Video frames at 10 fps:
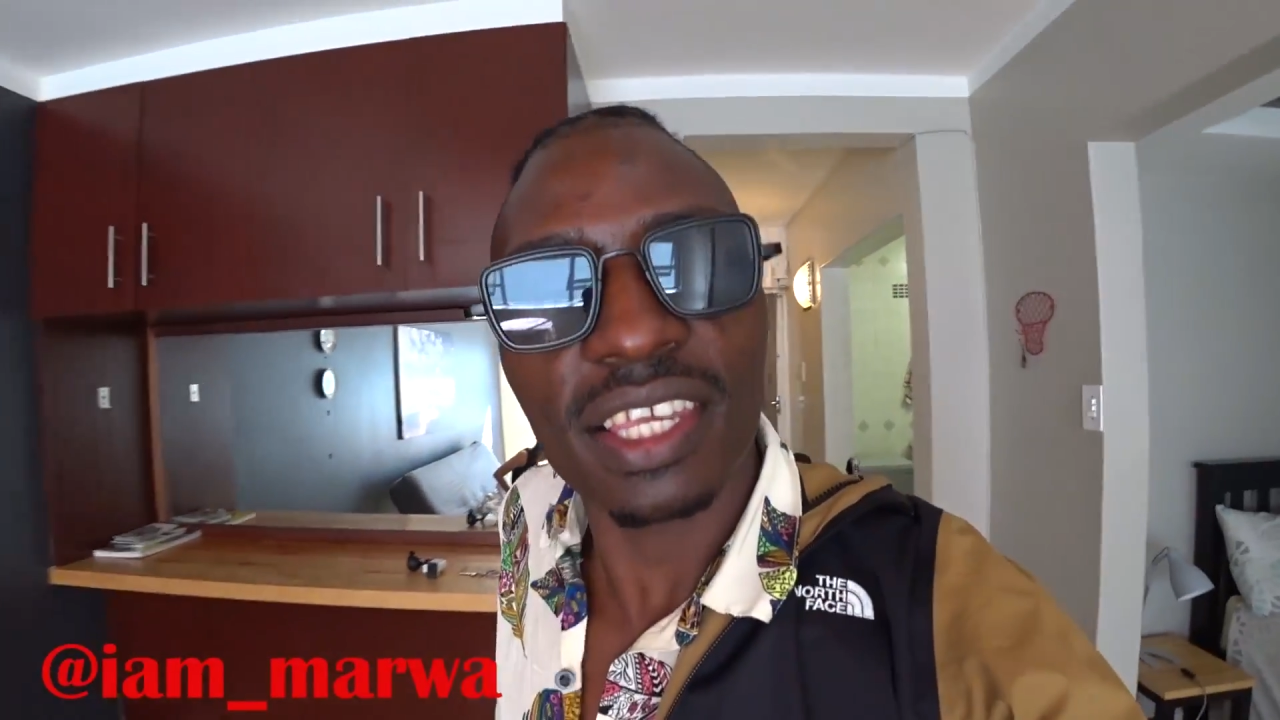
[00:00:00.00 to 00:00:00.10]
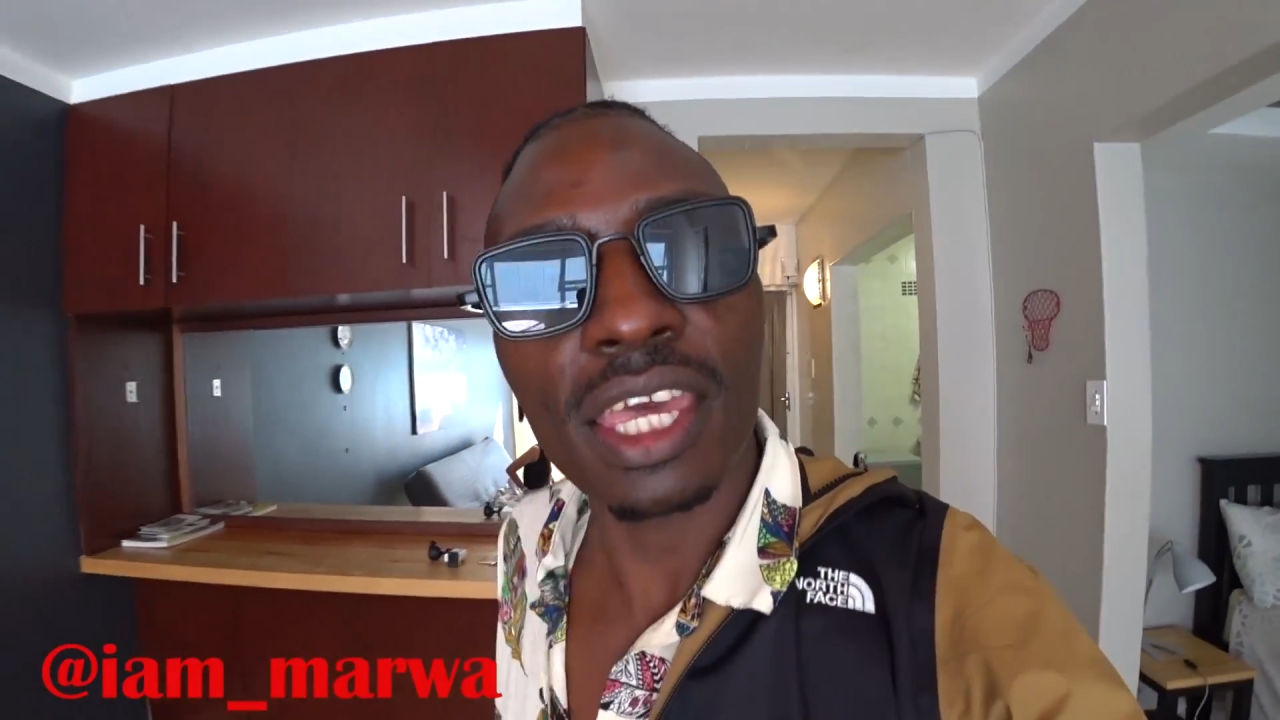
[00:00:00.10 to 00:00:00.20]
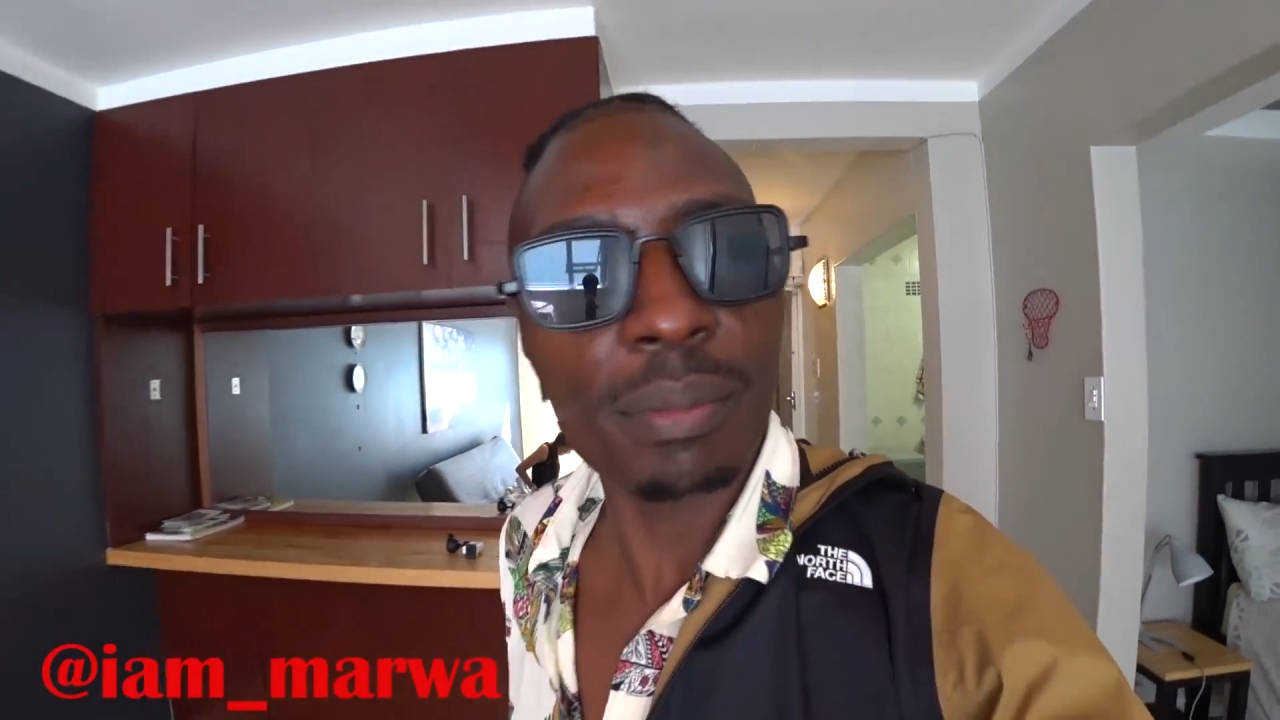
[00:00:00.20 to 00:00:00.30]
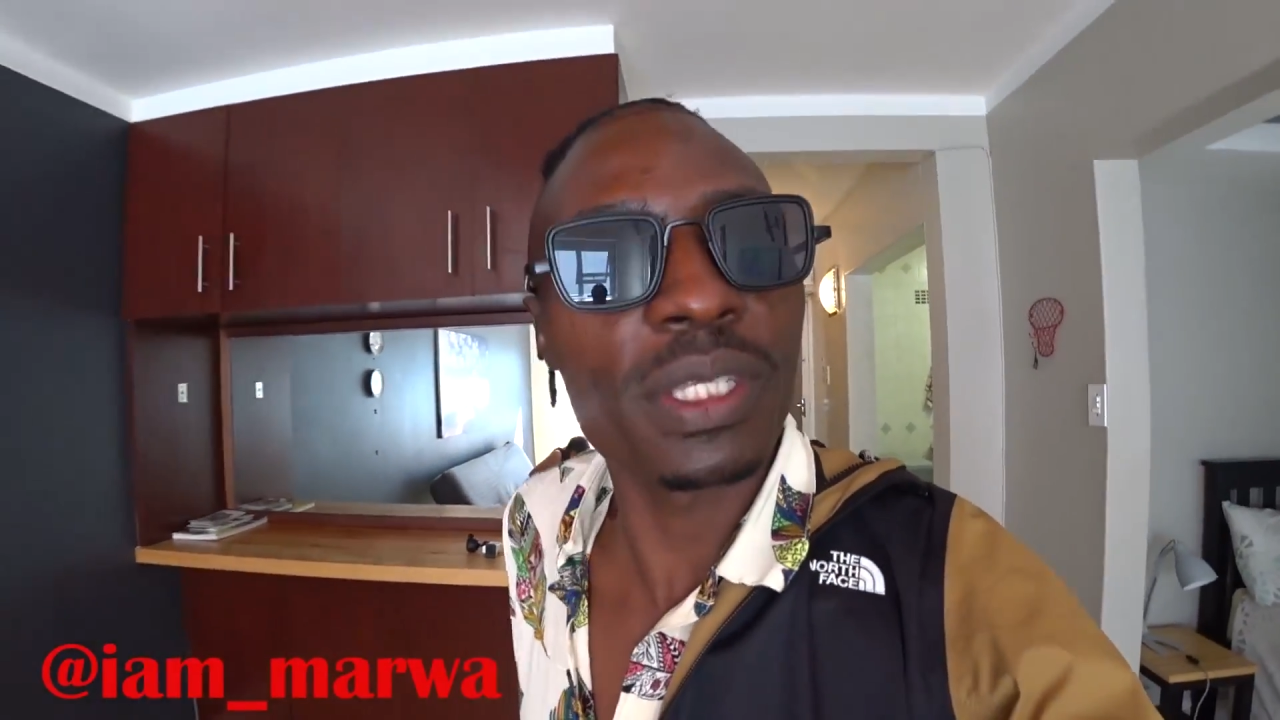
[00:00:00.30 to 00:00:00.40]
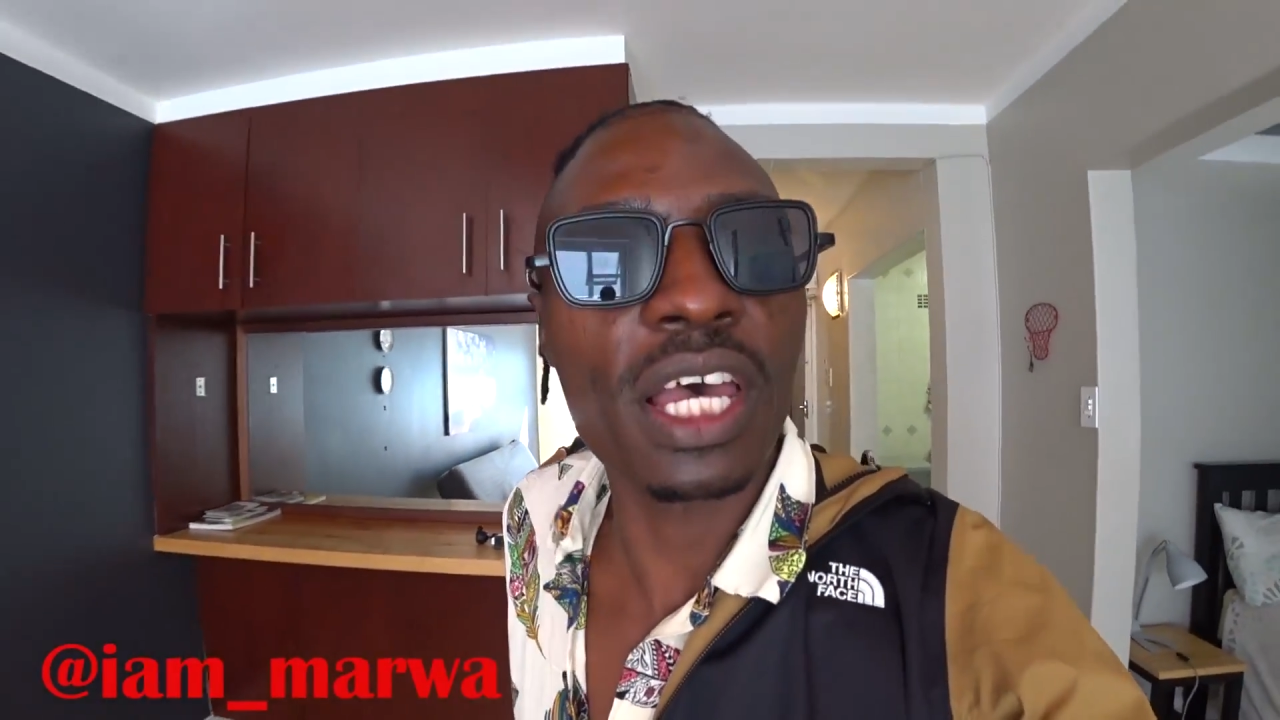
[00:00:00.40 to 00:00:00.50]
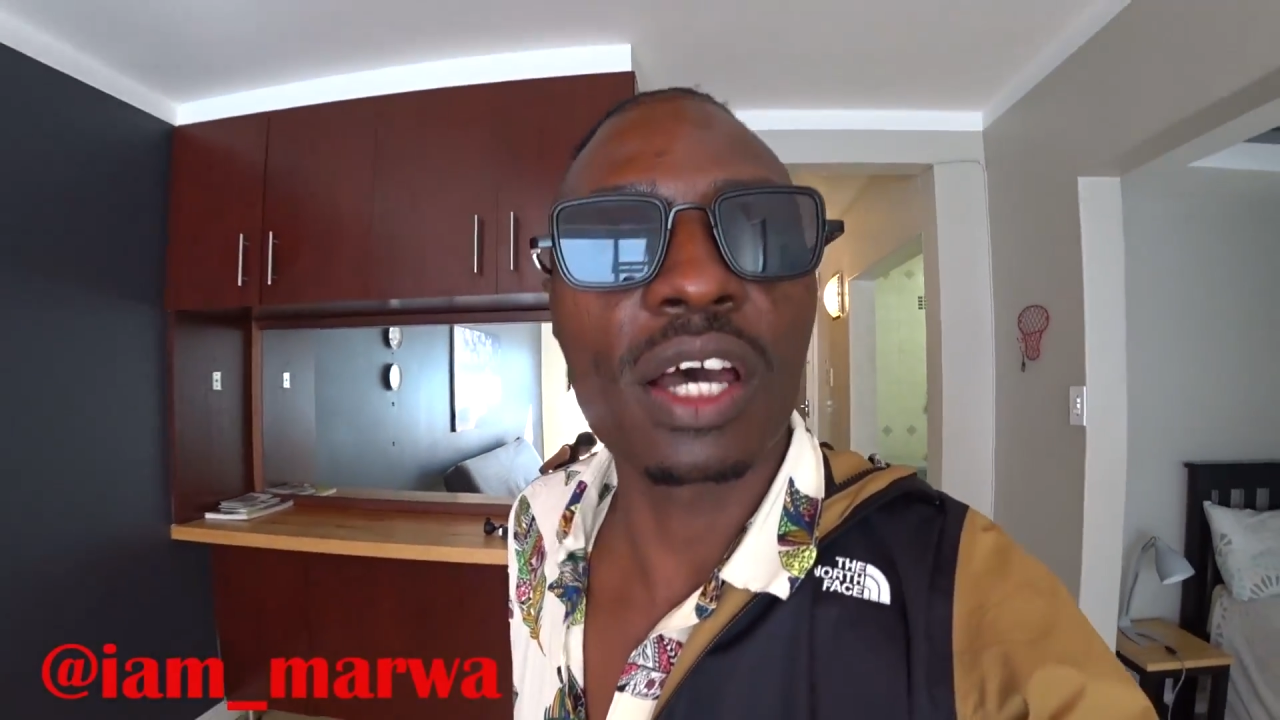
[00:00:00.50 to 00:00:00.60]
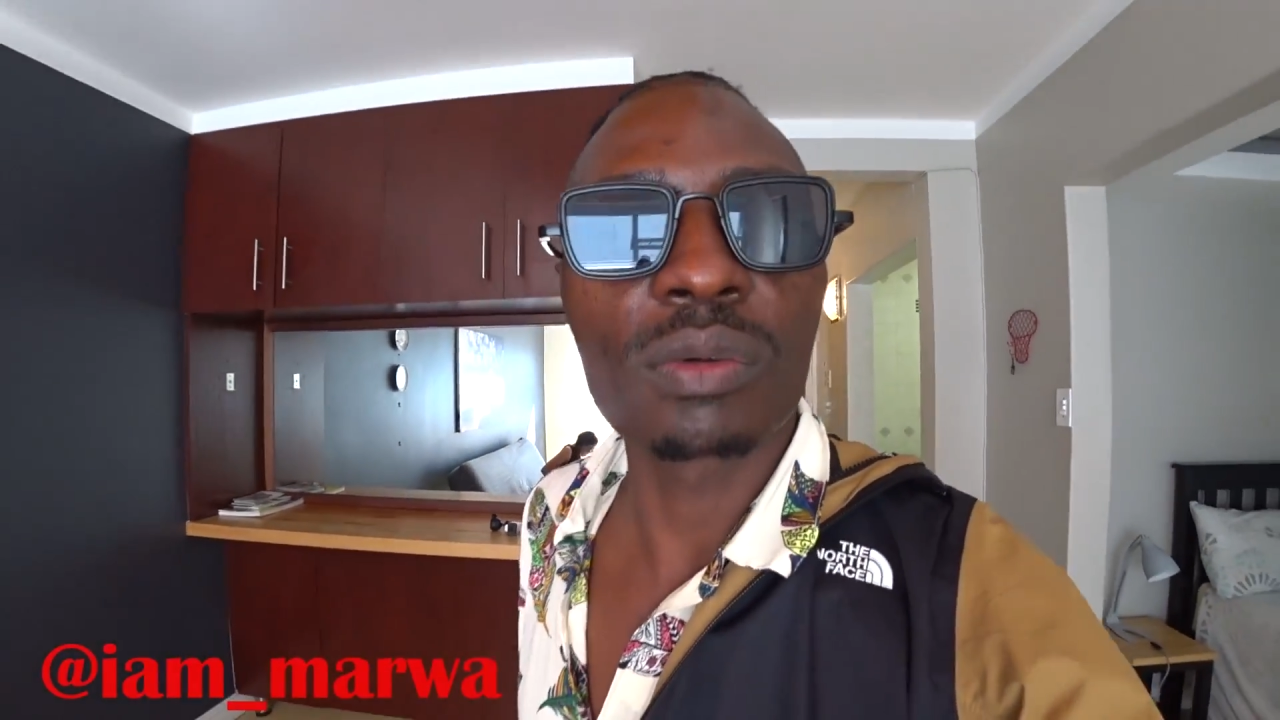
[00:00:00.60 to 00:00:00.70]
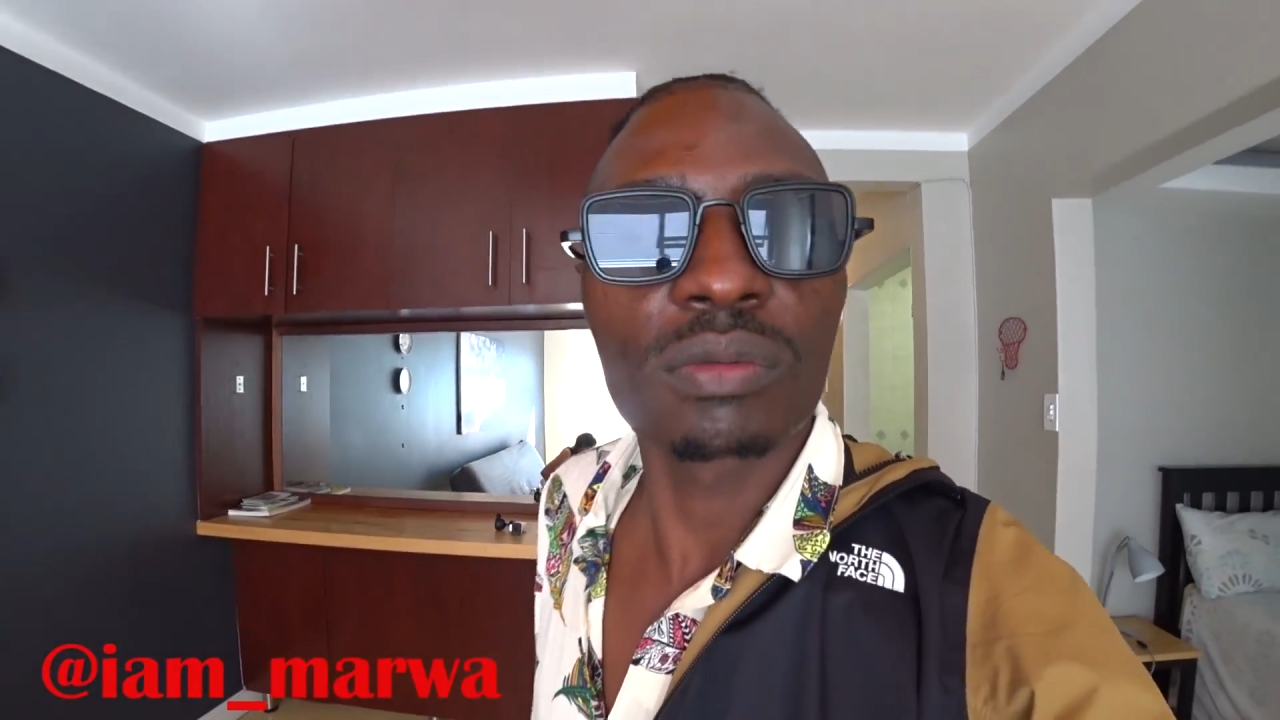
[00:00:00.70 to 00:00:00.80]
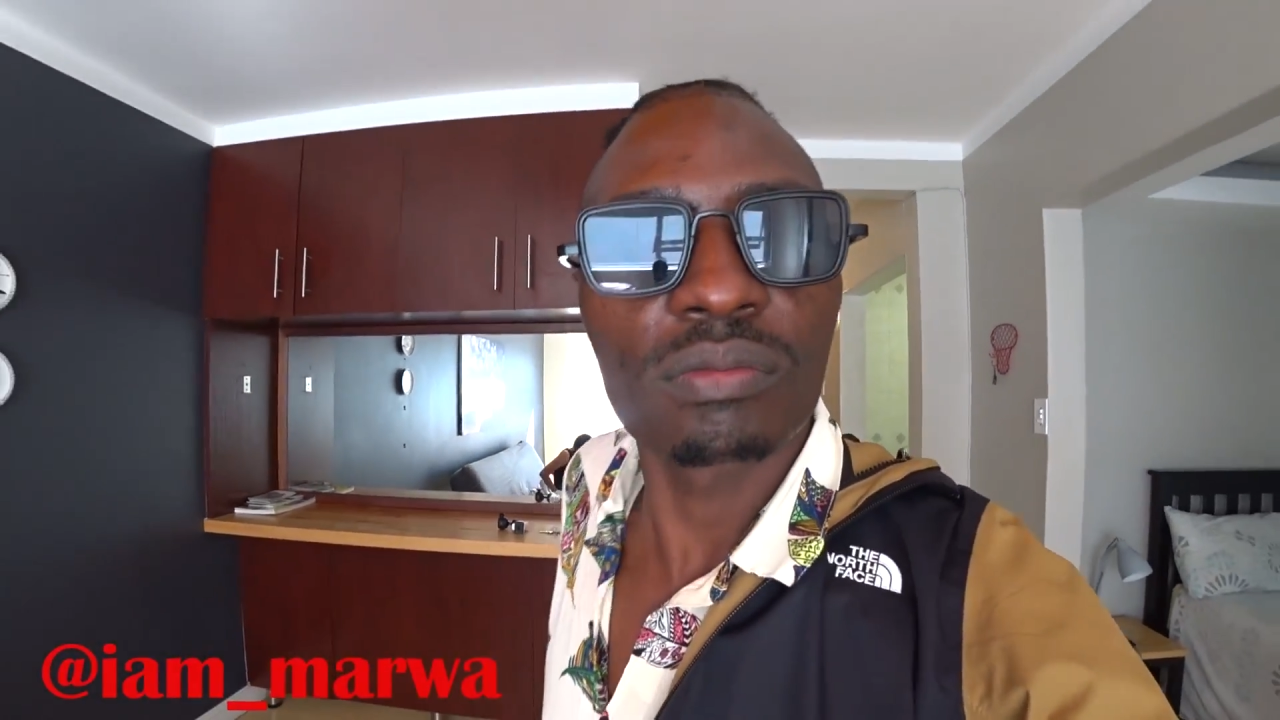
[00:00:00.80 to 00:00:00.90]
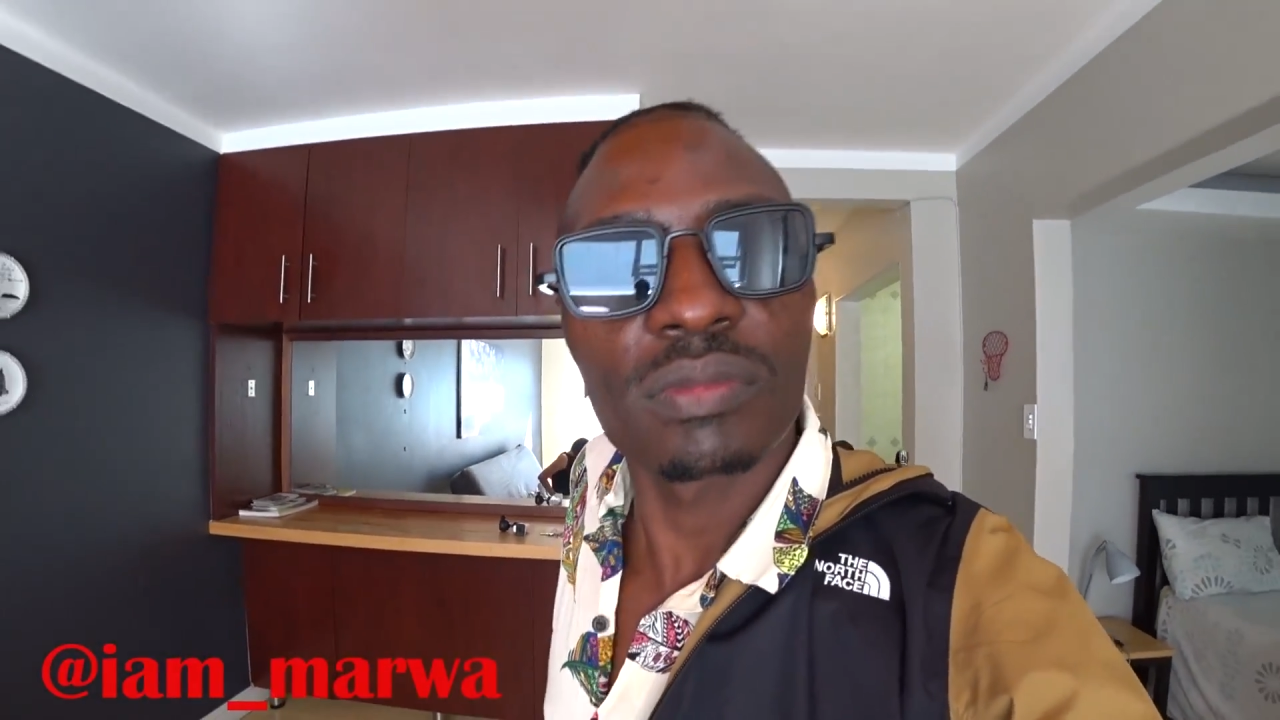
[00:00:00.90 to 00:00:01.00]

Cape Town,